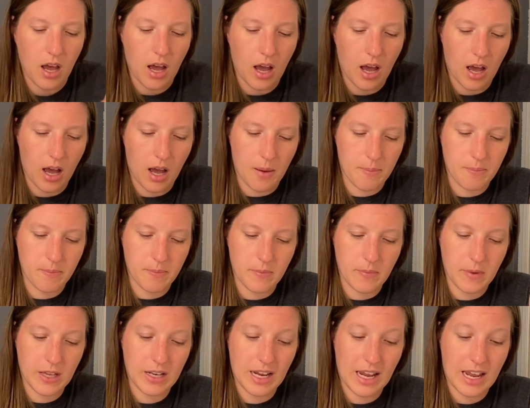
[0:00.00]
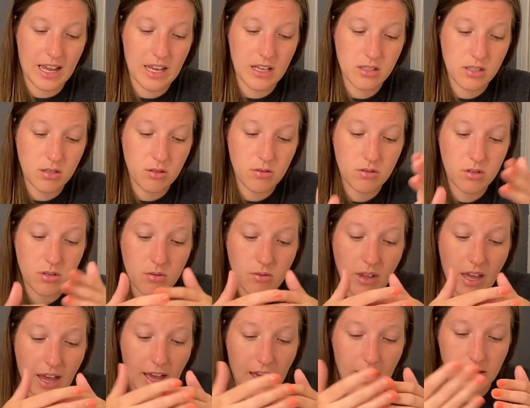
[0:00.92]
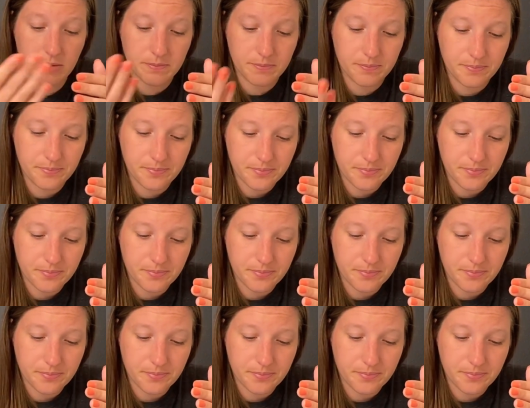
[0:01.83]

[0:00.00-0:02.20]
And as you do that,